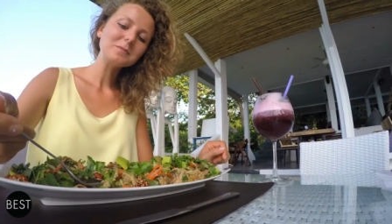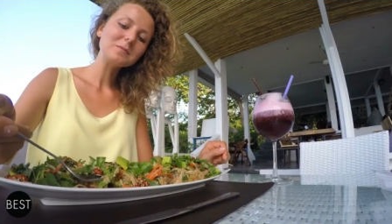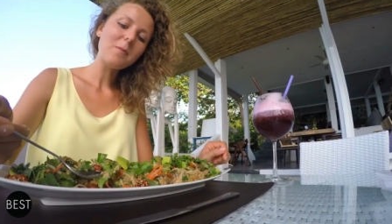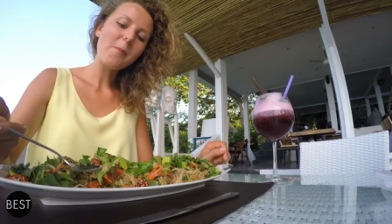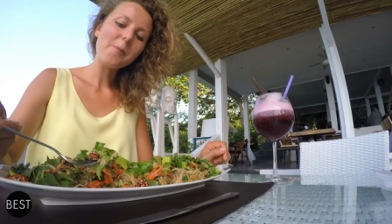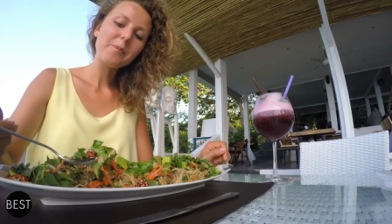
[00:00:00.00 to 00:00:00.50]
is
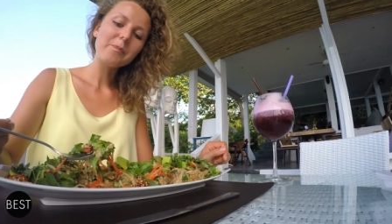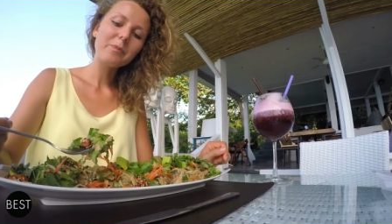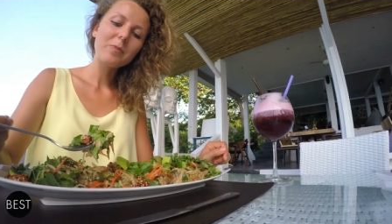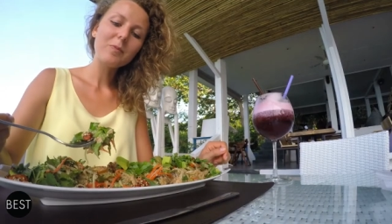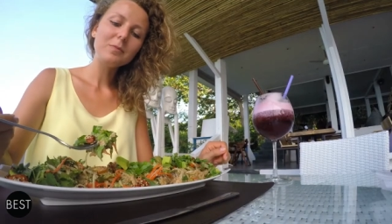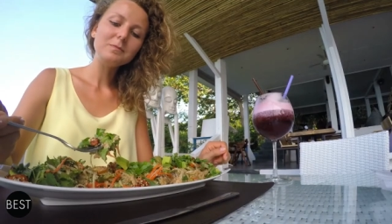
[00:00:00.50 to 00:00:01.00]
probably
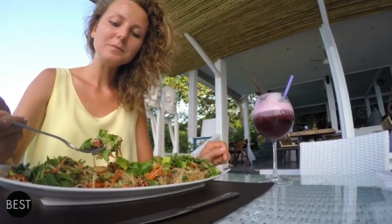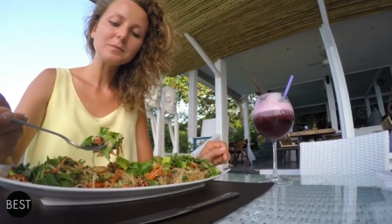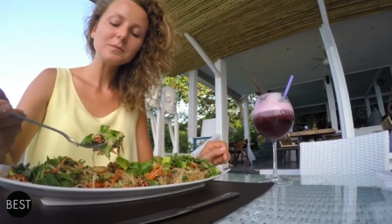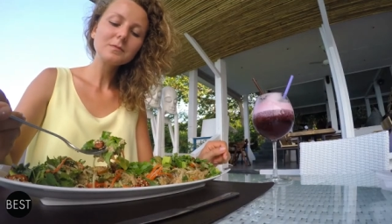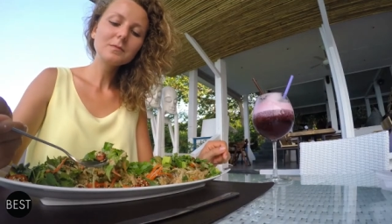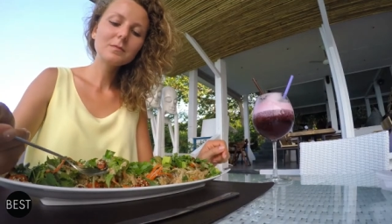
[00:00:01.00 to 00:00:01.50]
why
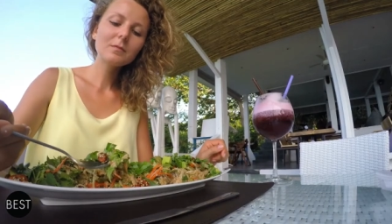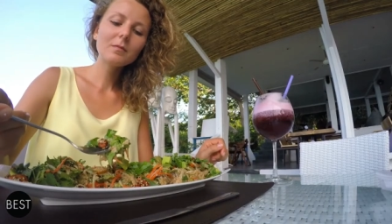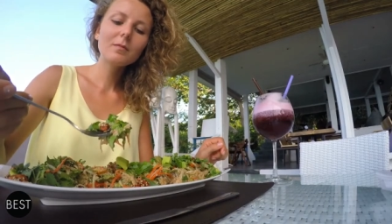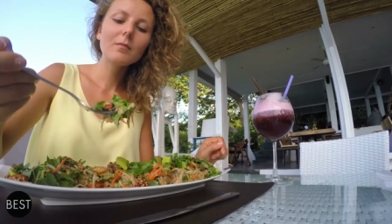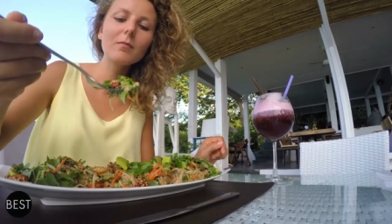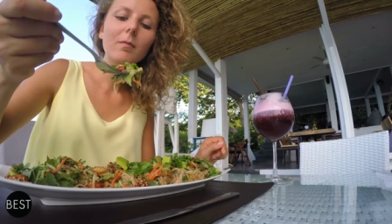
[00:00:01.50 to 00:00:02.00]
most
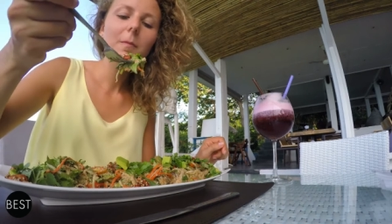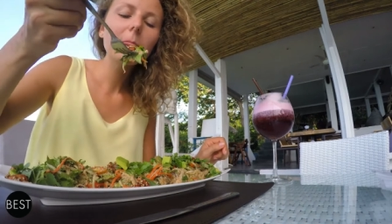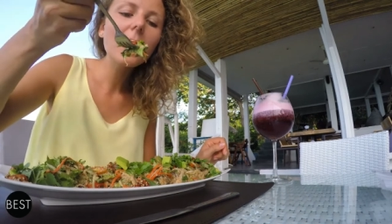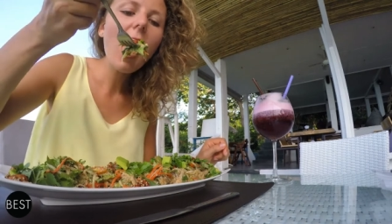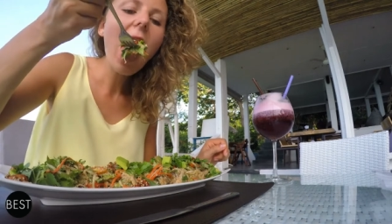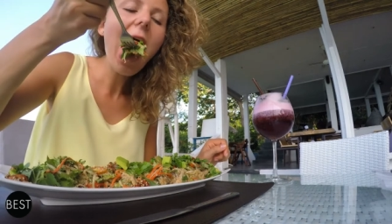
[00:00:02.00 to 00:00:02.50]
adults
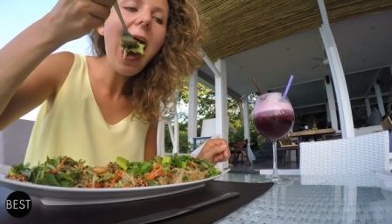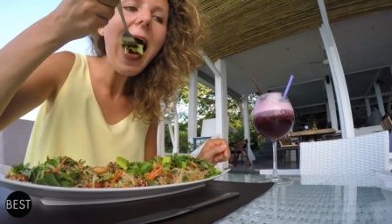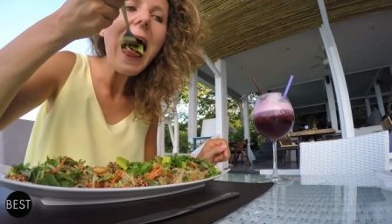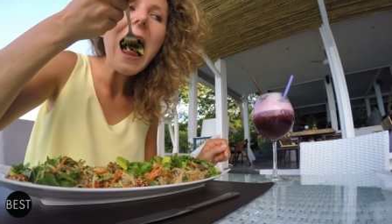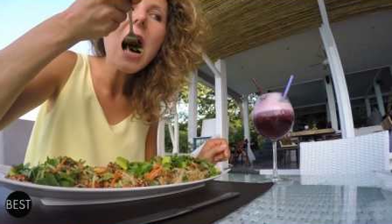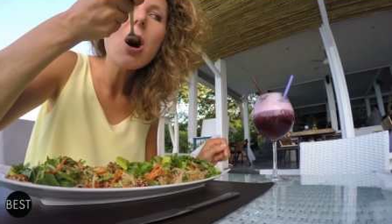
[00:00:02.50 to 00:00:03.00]
outgrow all
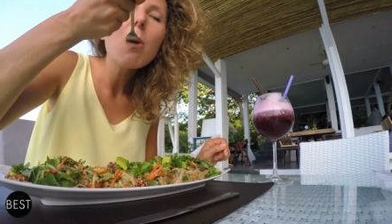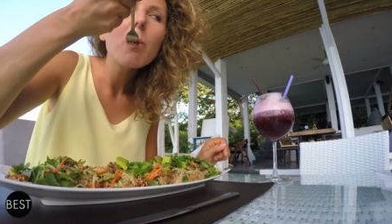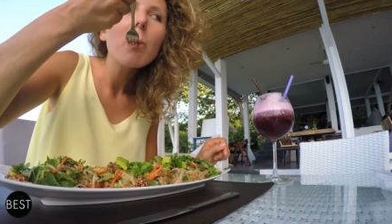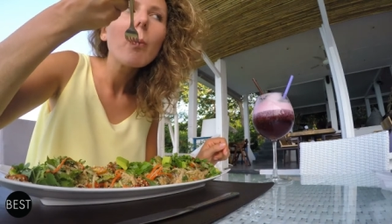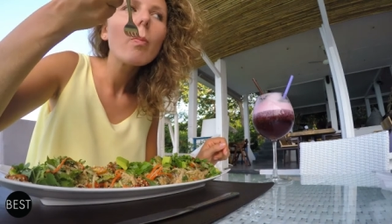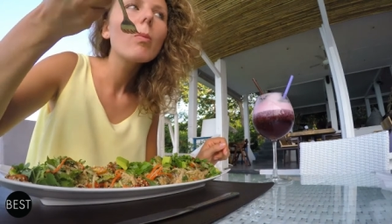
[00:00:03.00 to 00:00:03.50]
kinds of
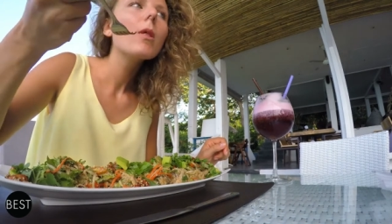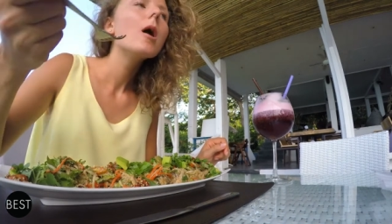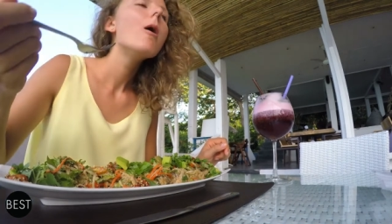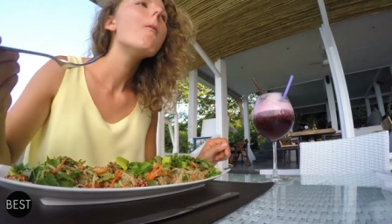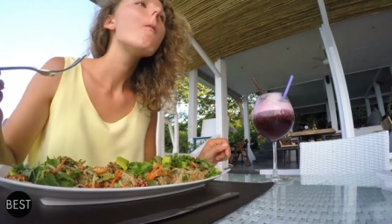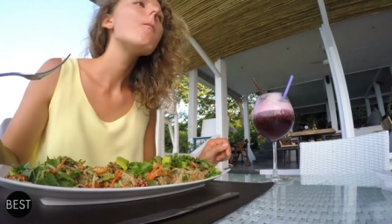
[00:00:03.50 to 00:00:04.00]
sweet
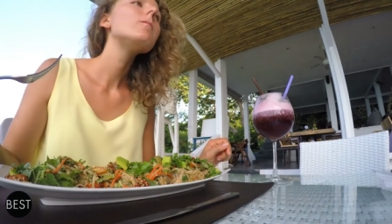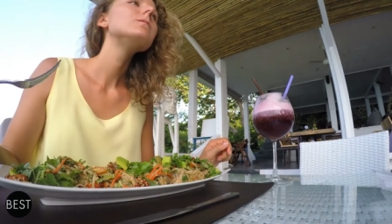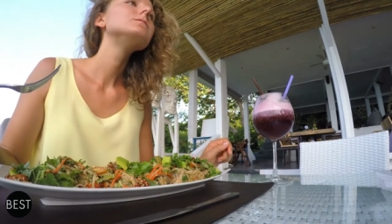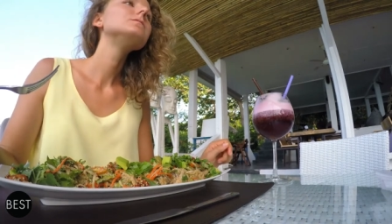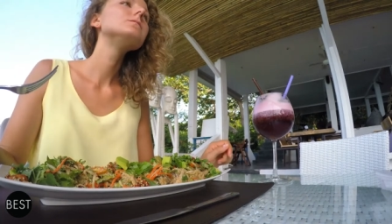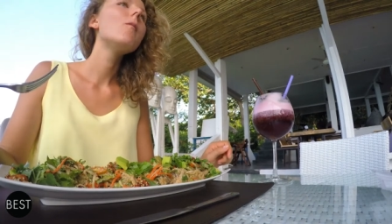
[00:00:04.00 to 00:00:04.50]
treats
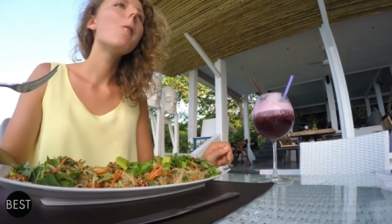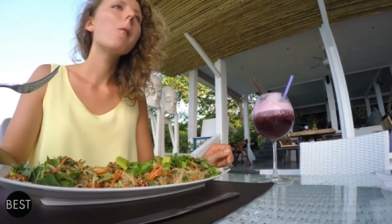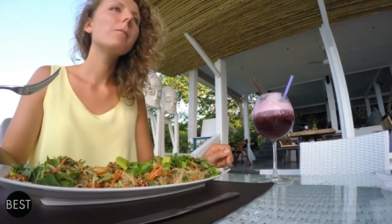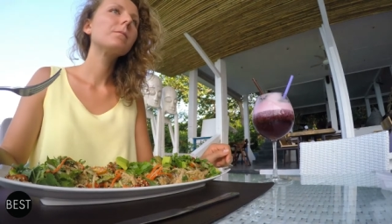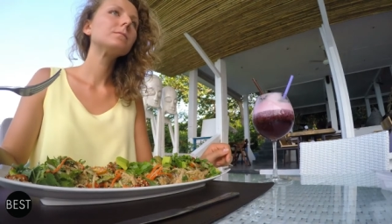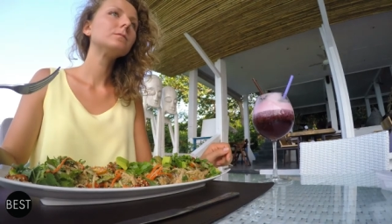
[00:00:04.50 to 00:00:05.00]
too
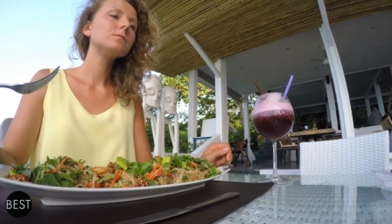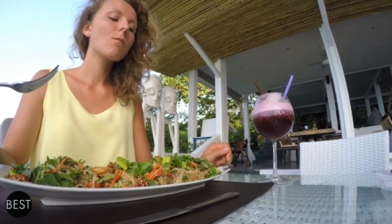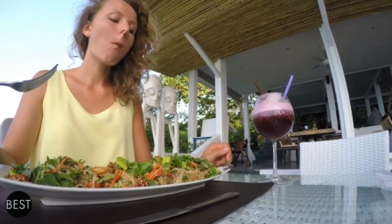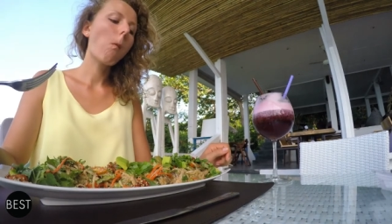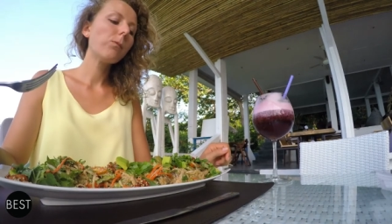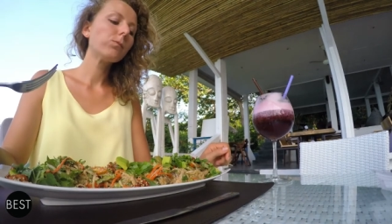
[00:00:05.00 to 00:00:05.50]
fast.
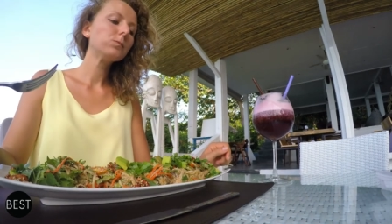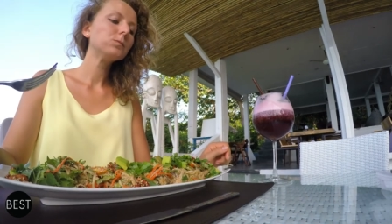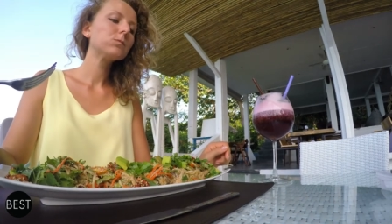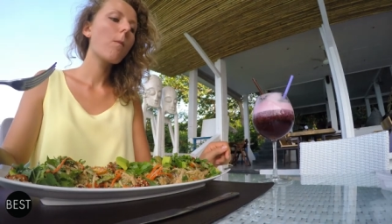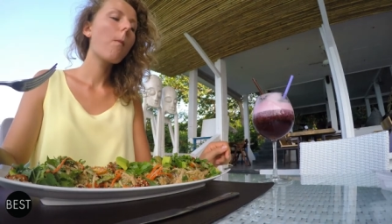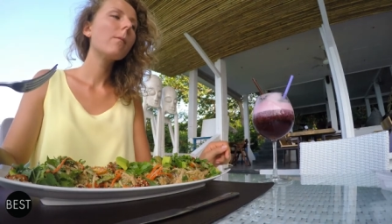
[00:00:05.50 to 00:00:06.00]

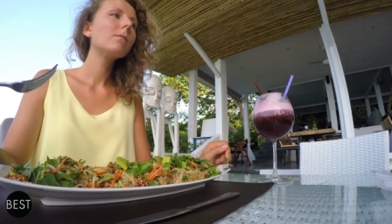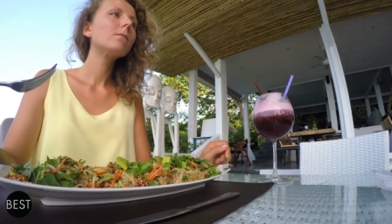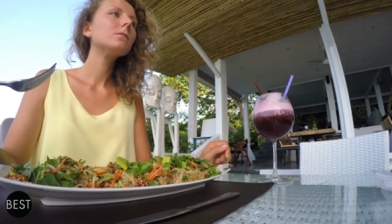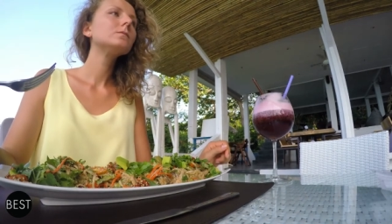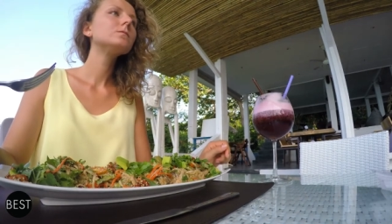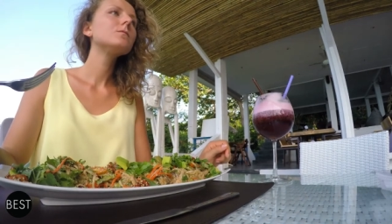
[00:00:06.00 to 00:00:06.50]
Are you one of
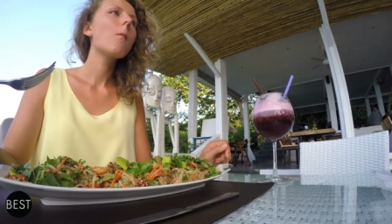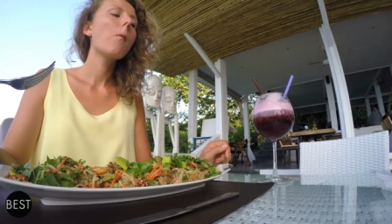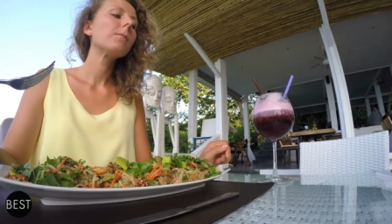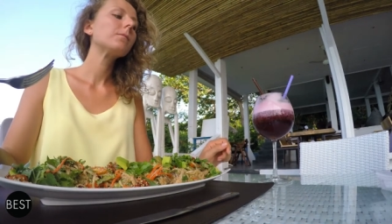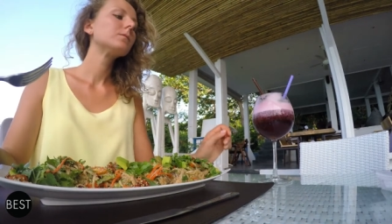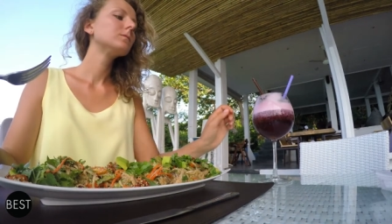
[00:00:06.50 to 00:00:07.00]
those
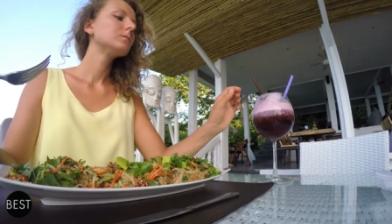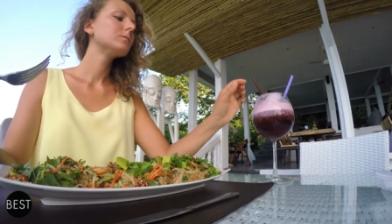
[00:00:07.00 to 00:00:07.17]
people?